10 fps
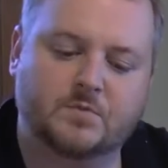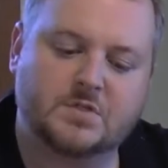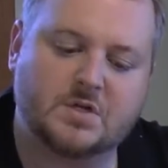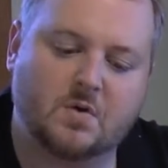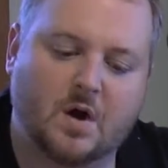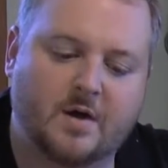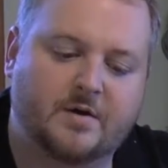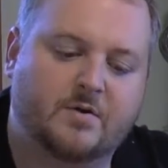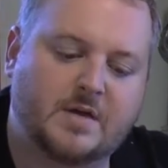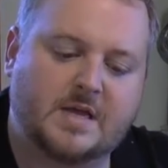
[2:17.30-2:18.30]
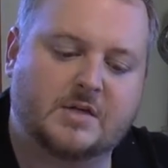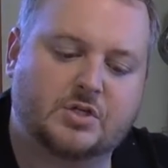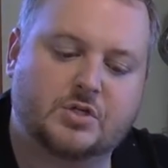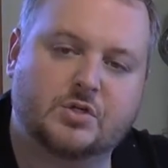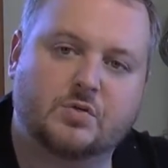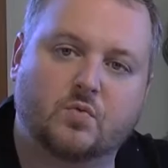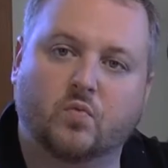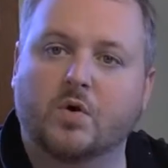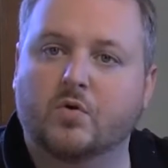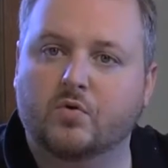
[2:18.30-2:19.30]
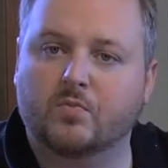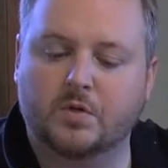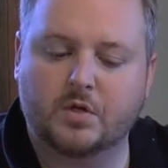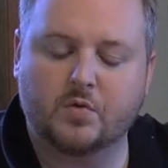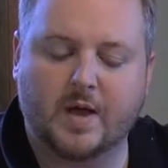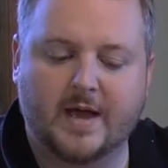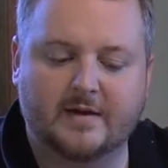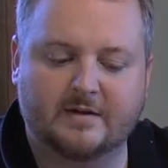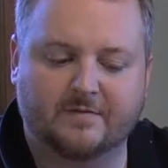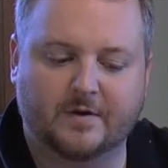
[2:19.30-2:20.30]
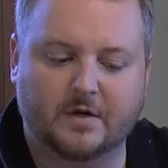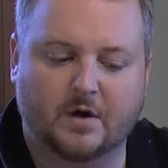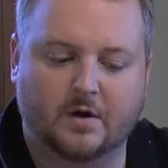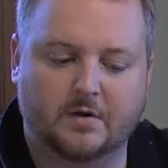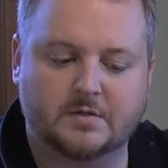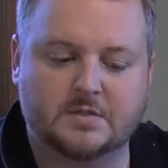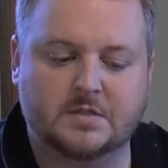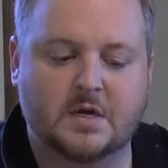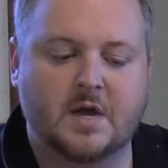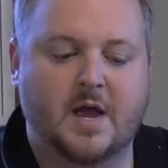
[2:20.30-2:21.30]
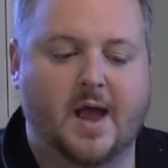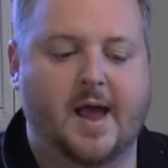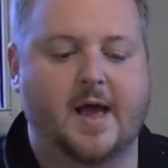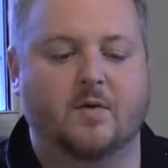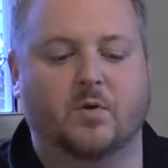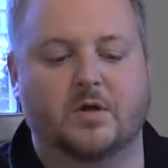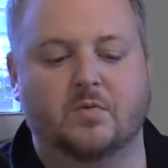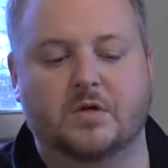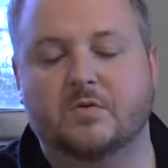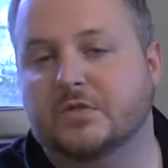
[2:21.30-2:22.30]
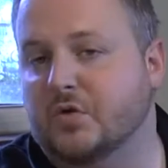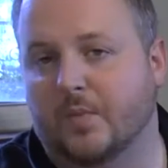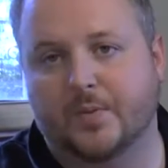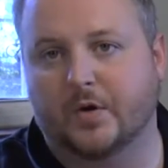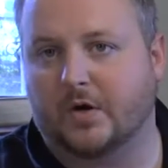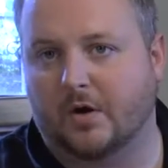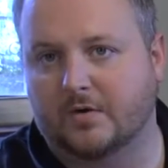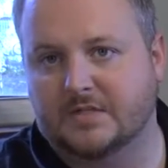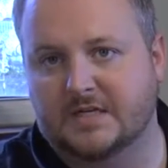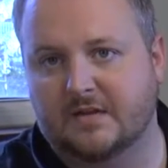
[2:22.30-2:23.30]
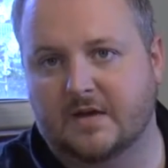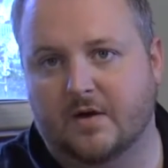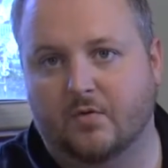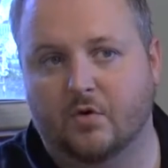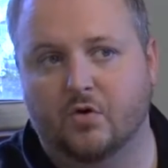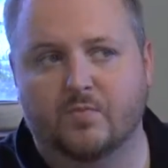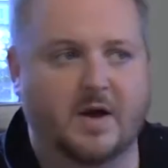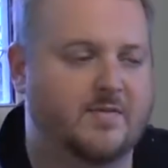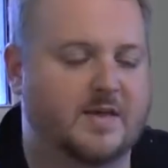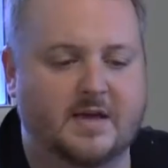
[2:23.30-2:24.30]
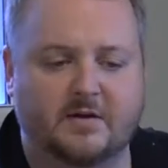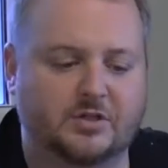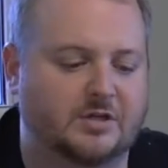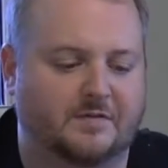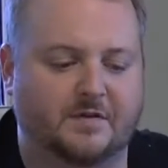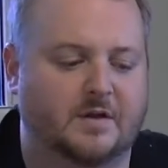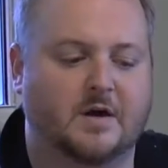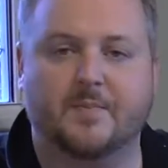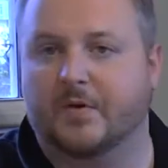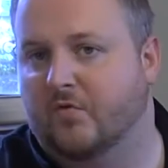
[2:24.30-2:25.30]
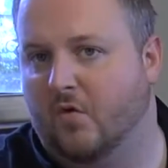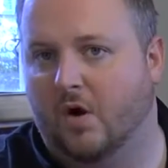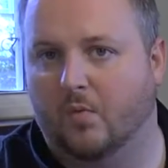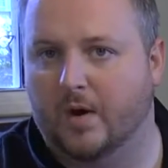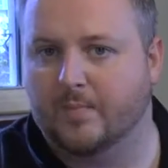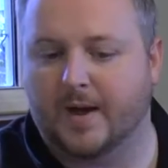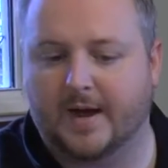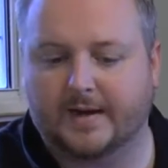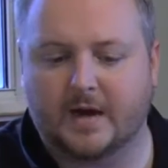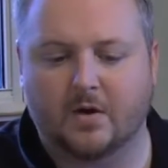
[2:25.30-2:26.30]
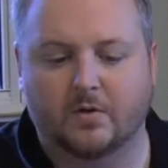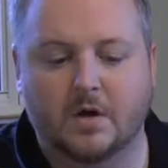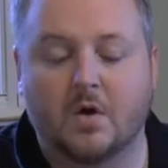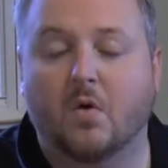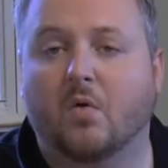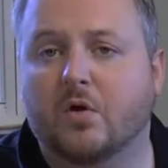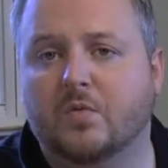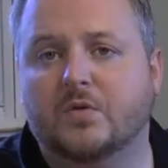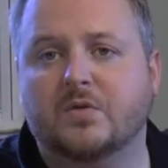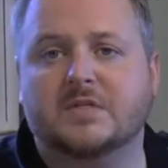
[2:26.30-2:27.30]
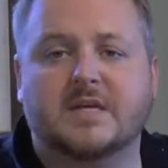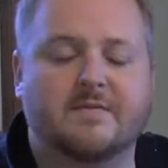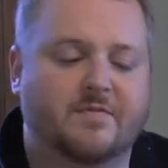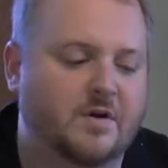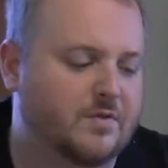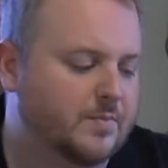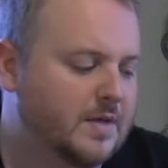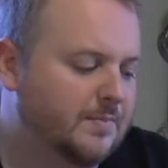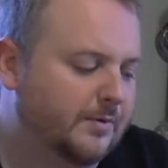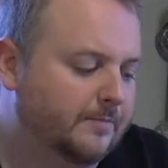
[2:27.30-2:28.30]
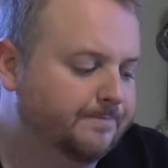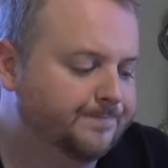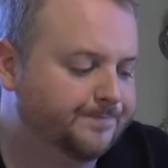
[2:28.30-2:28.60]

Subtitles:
So under each room, you had different cards, and what you would do is you would put cards into that room and then shuffle it up and draw one back out. Or you would do the same for other people.